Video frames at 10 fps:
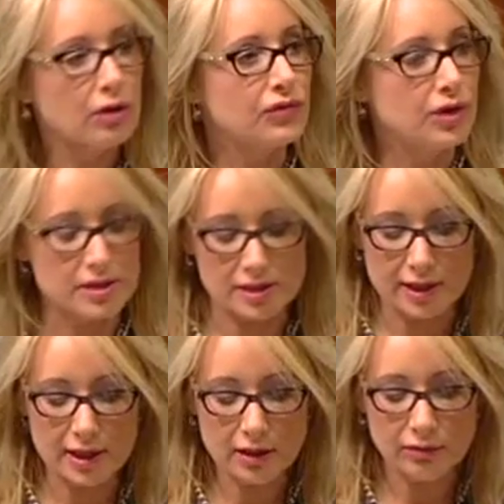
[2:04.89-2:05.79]

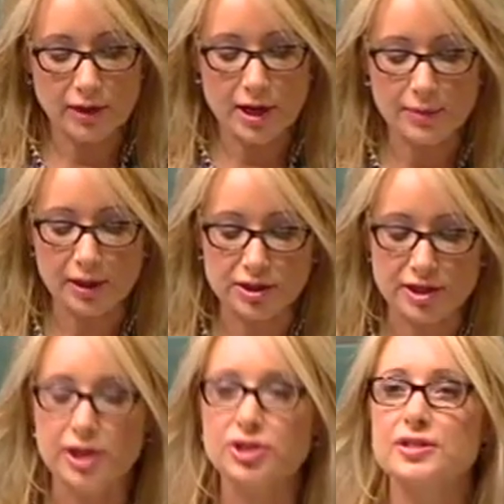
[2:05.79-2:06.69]
Firstly,
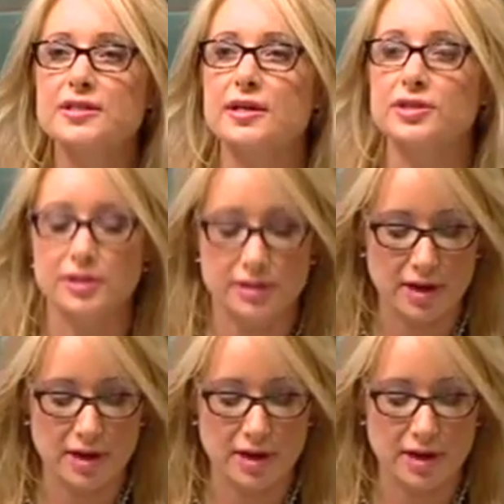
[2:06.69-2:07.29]
rehabilitation centres